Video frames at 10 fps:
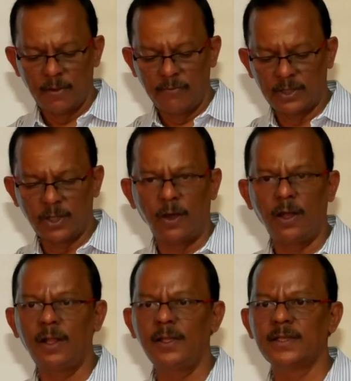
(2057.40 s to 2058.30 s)
with
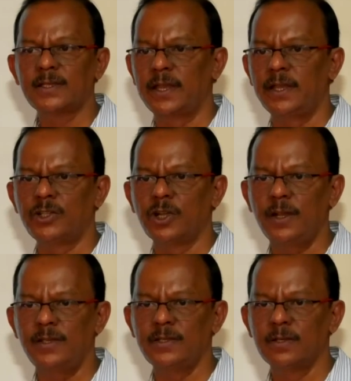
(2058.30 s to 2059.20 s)
all the
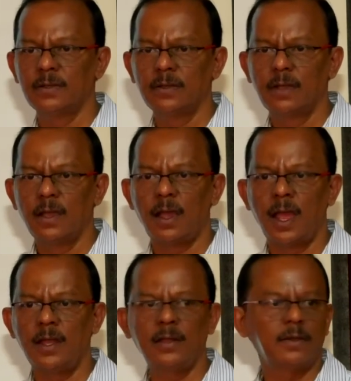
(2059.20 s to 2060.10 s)
screenshots
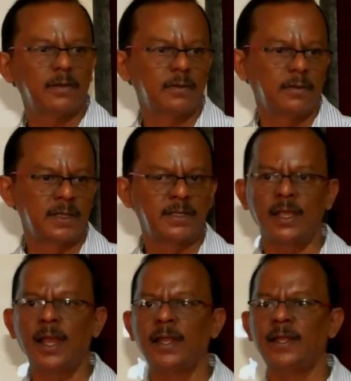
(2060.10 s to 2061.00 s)
and this
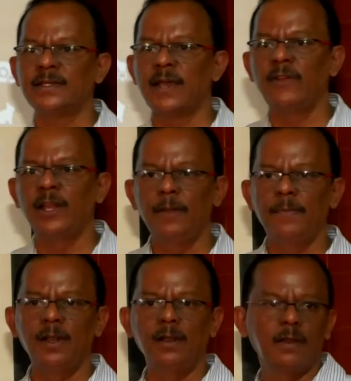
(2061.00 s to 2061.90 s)
thing and it is
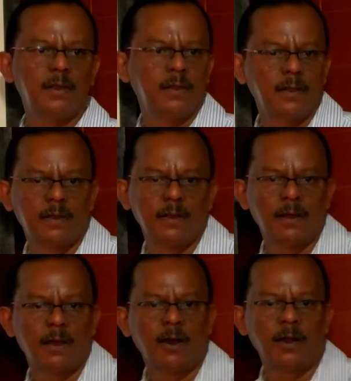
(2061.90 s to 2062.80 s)
available
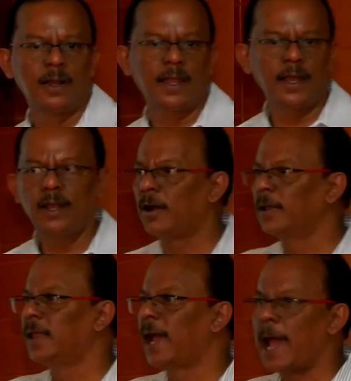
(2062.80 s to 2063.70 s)
online
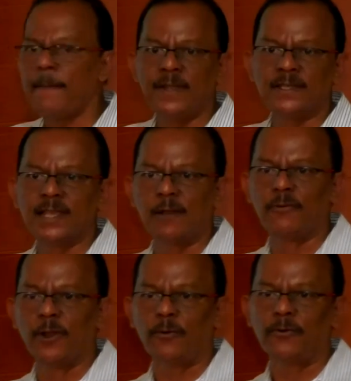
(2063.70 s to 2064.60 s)
on the app
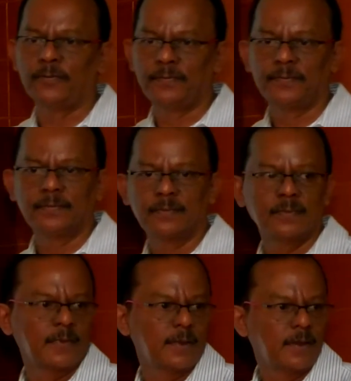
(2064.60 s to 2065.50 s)
itself now.
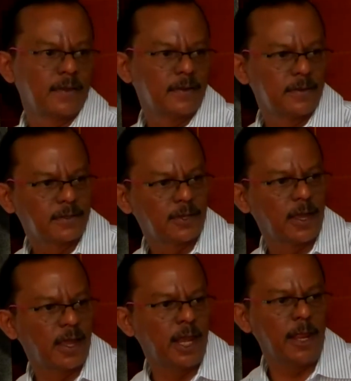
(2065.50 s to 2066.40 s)

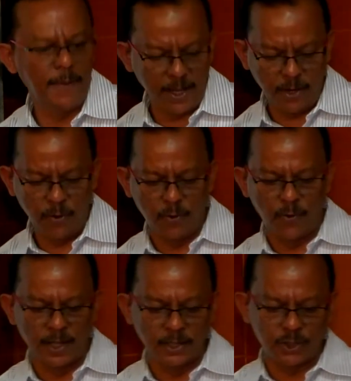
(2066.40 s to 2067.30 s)
So, anybody who
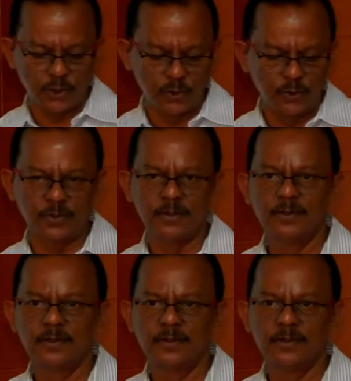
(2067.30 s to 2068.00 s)
wants to